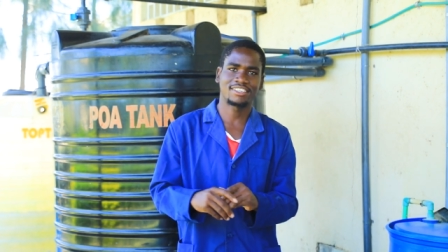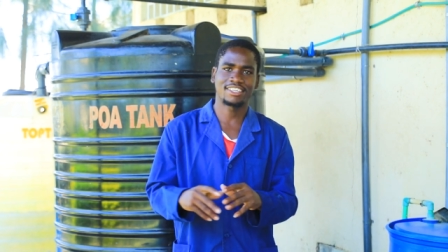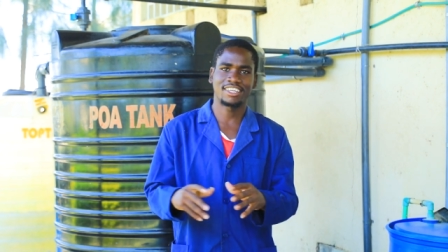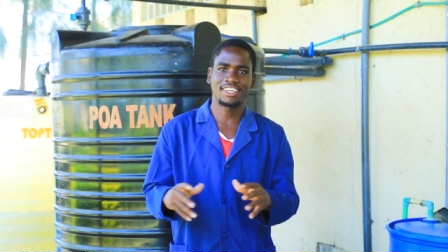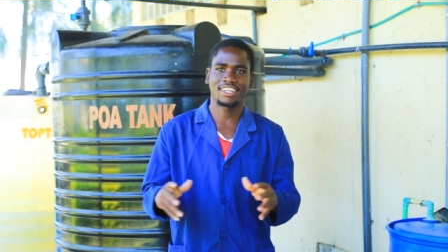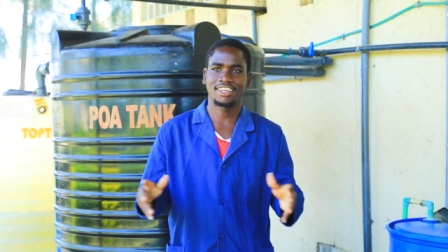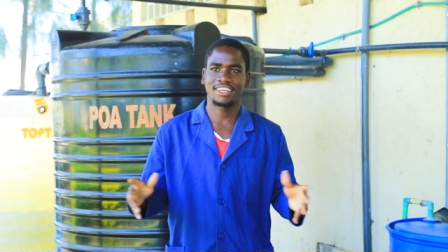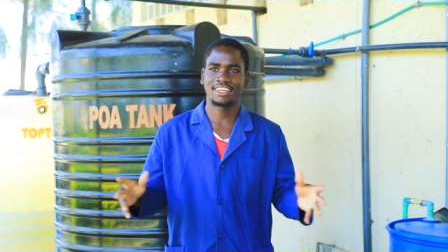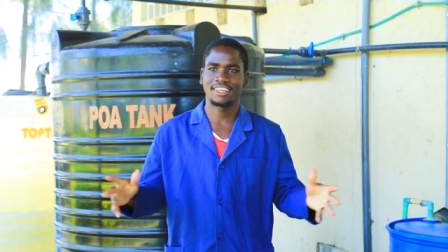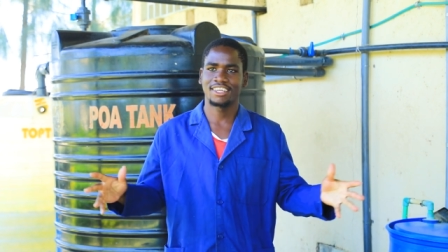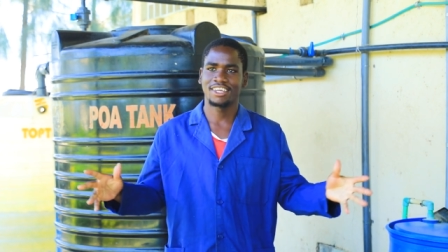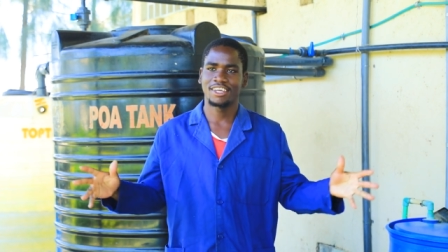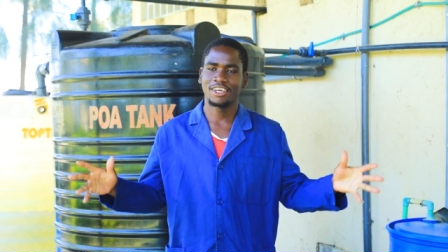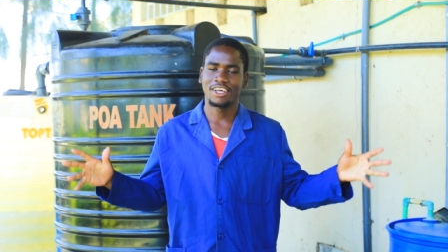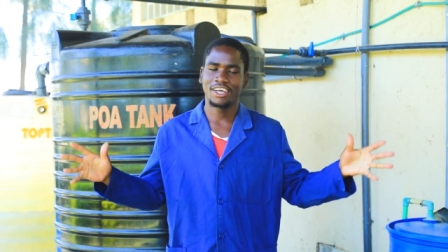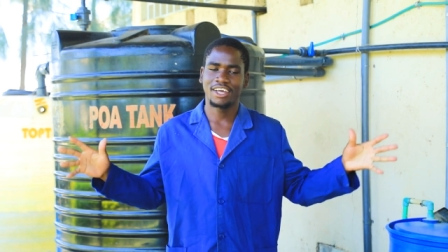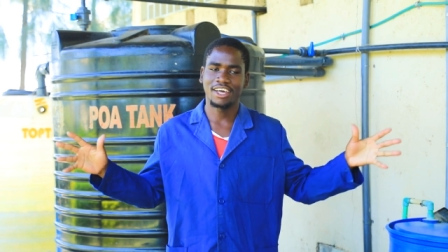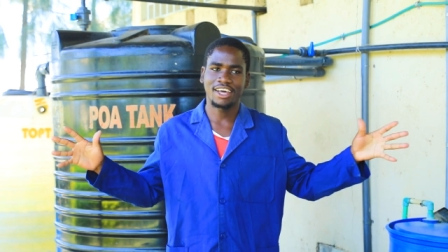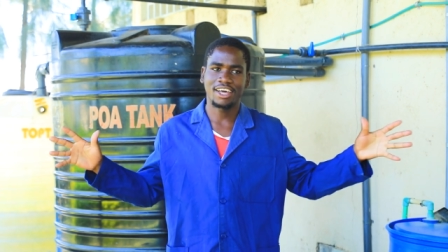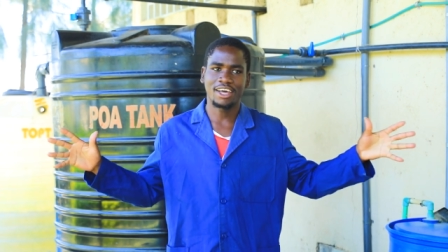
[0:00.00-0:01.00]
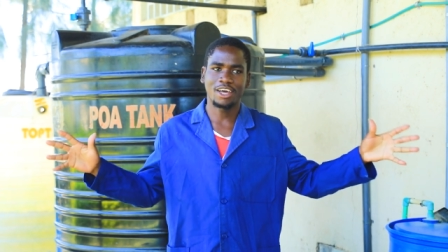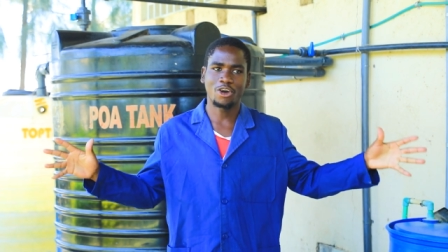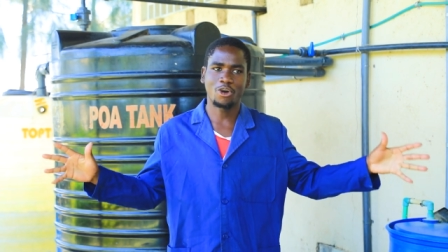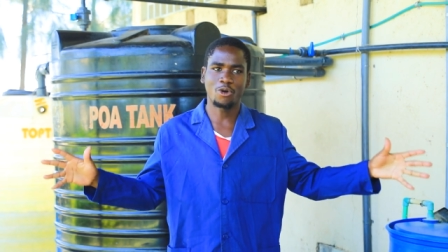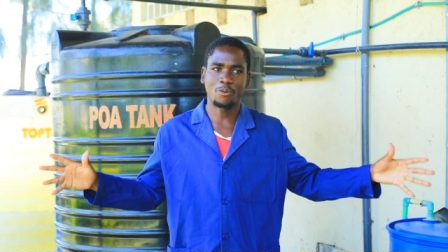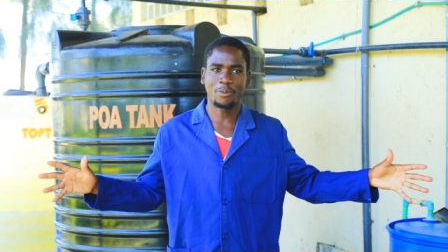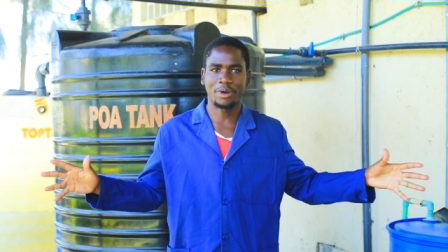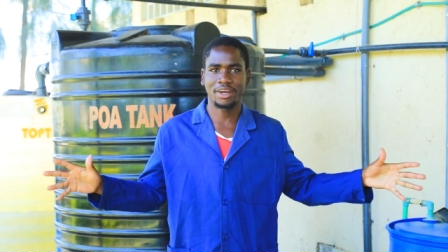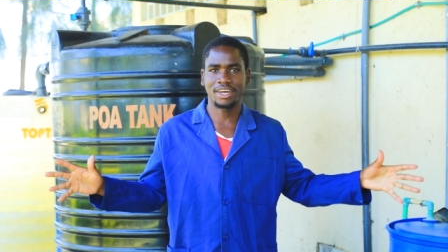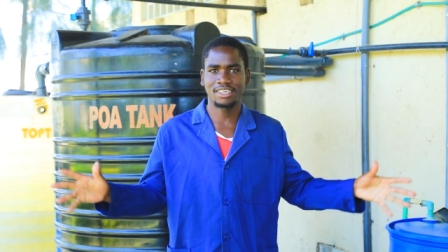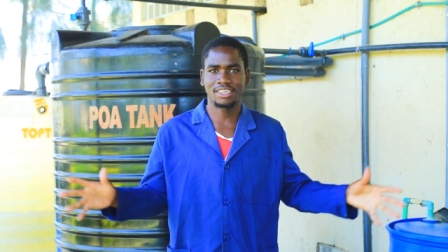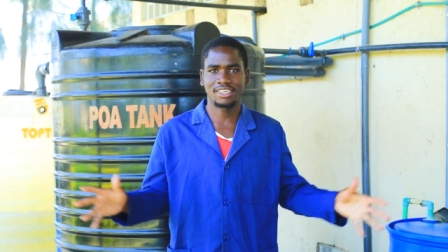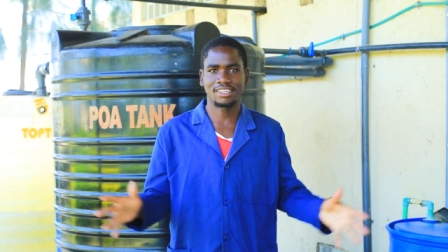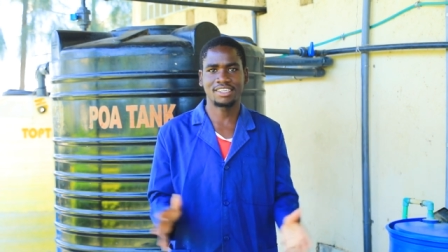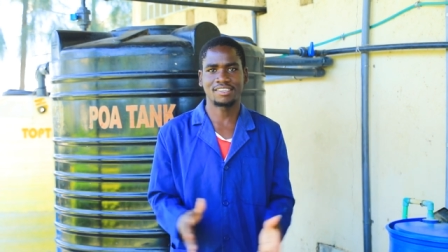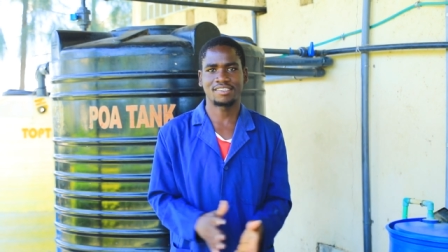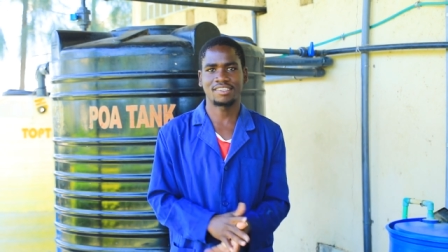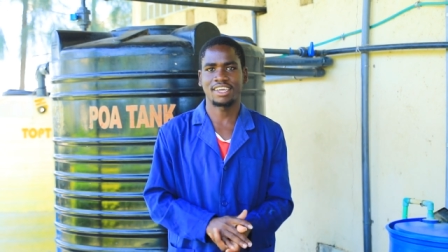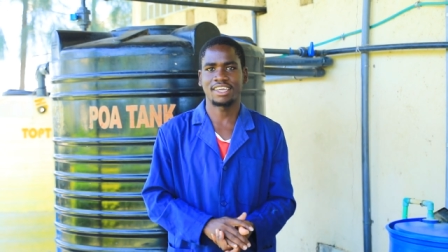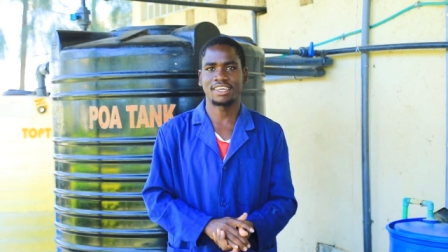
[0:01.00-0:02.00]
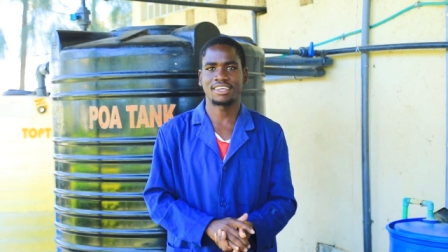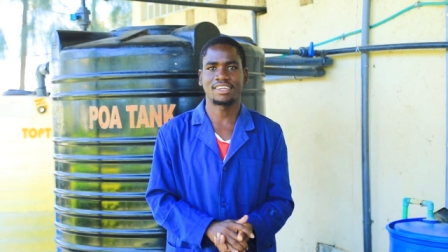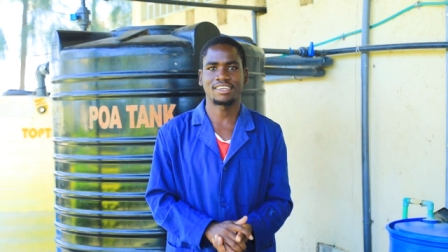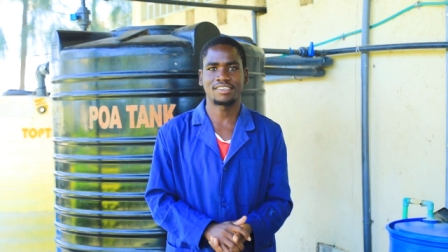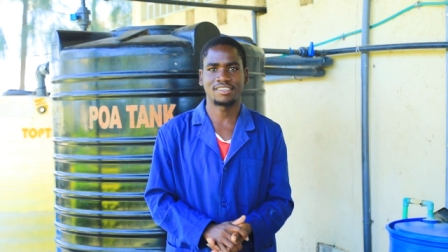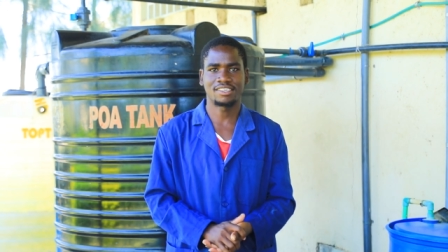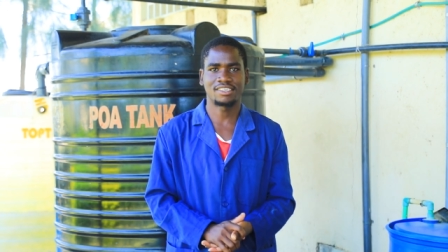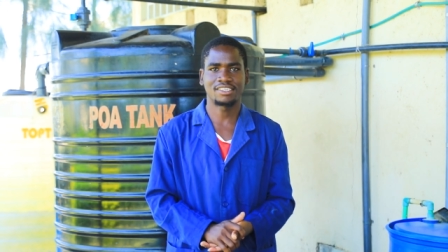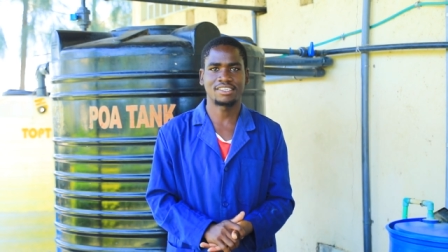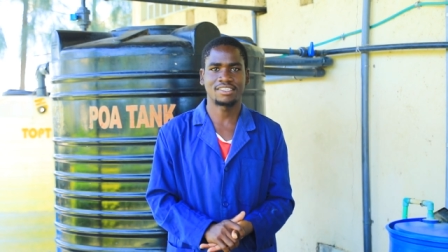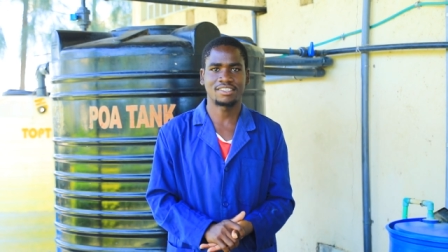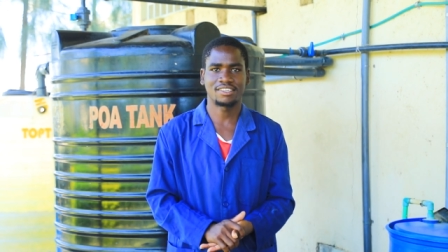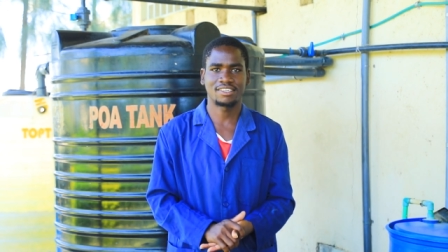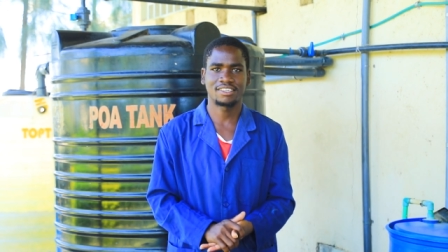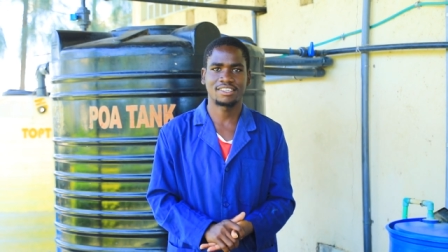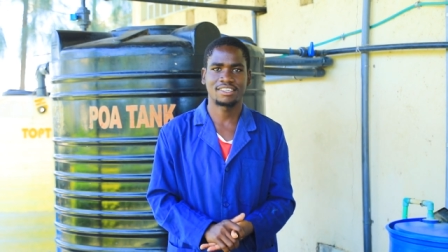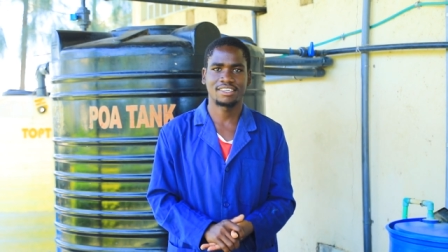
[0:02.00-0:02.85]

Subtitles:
still operating the site as it is.